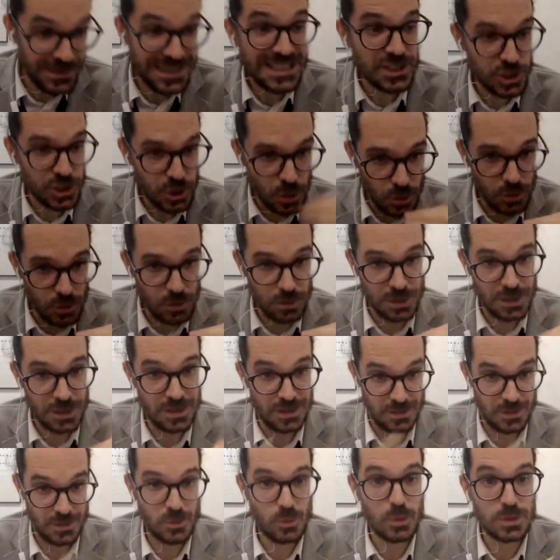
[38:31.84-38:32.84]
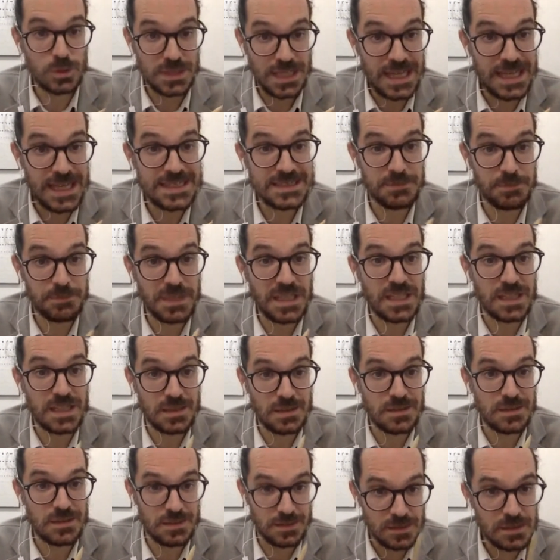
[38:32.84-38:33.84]
reshore what had
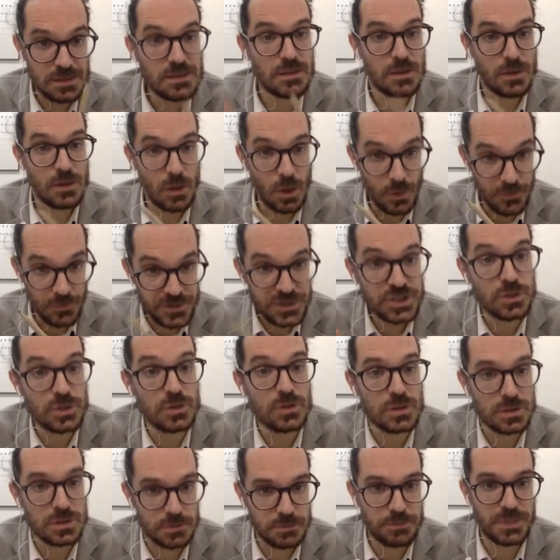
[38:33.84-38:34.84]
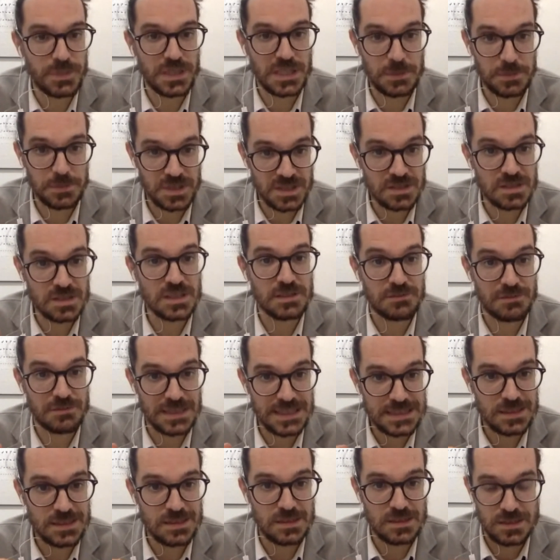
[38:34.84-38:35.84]
been offshore
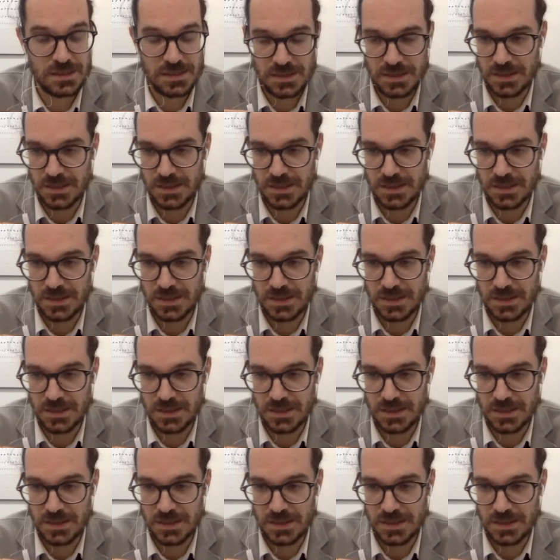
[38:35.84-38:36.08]
previously, right?